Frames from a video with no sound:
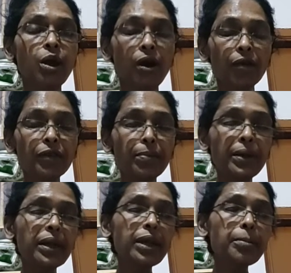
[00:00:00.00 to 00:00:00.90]
of the
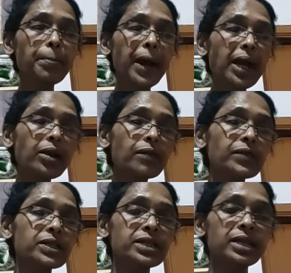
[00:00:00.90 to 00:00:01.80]
beginning part of
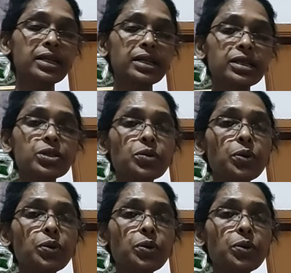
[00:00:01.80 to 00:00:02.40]
the sentence.